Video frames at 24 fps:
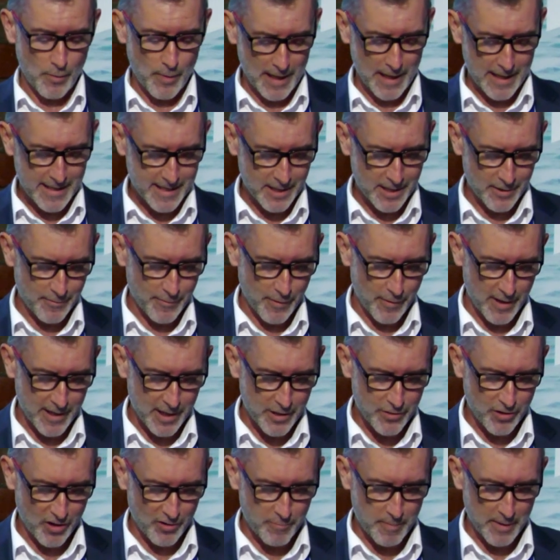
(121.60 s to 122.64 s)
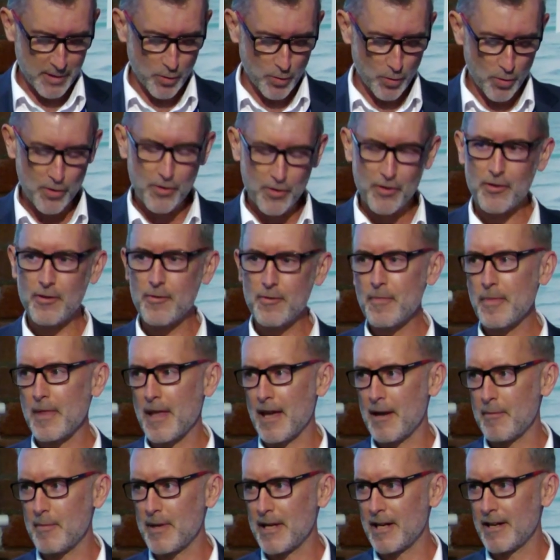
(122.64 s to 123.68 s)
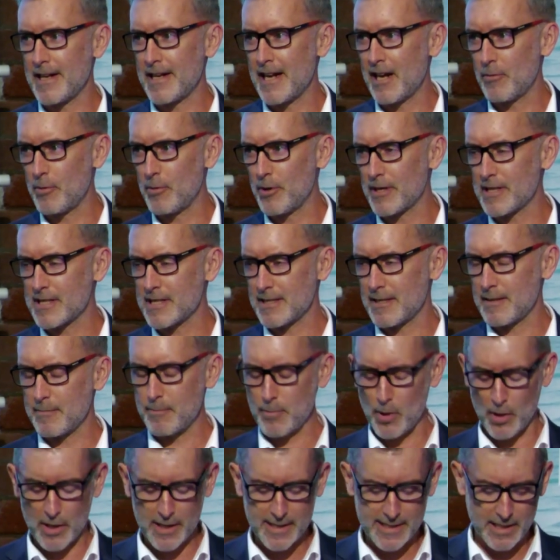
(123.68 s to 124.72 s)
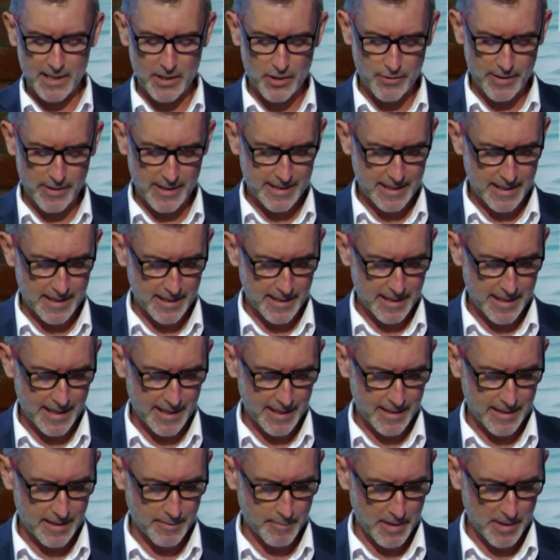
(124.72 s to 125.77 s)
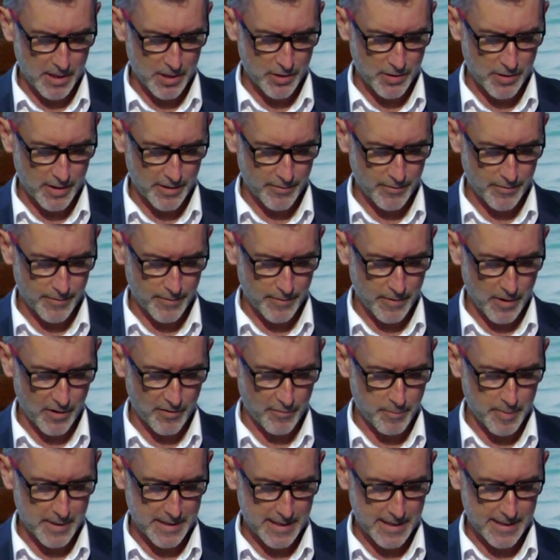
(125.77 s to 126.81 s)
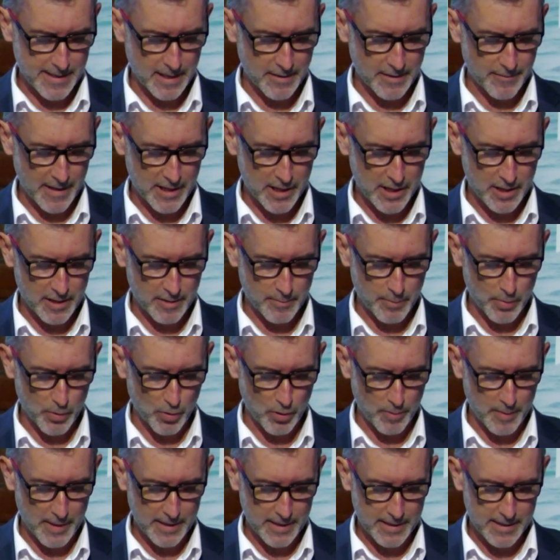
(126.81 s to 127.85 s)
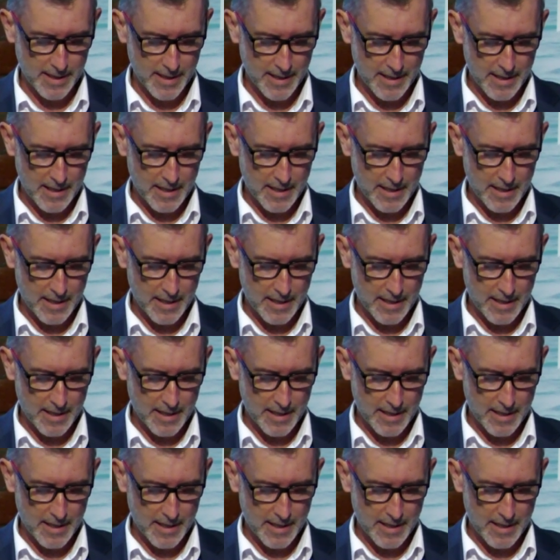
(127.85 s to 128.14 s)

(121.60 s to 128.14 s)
Wellington finally drove me north, and I now work as a policy director at the Ministry of Business, Innovation and Employment,